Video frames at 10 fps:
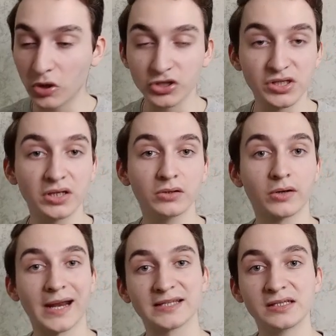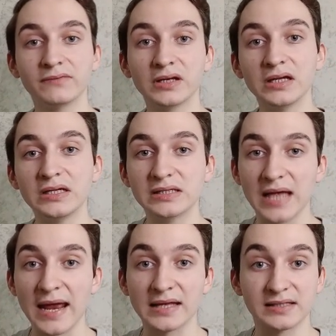particular activities
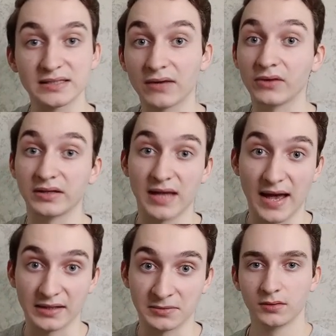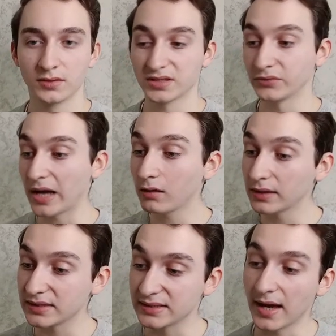and stuff like that. So now
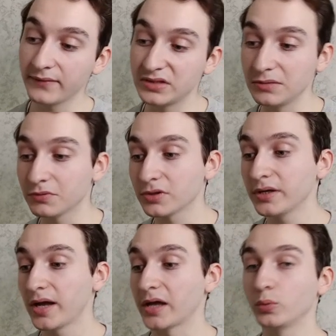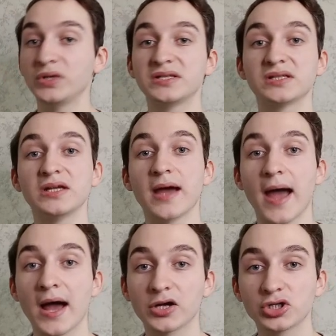let's dive deeper and we see
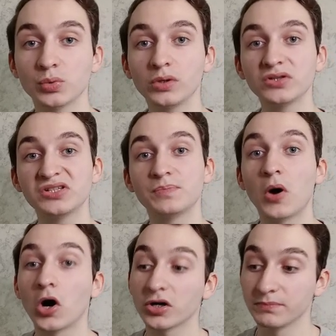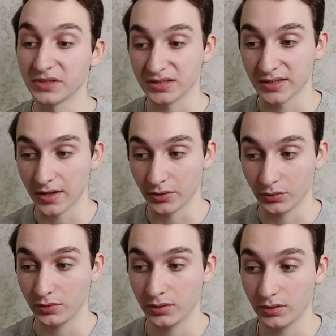actual departments now.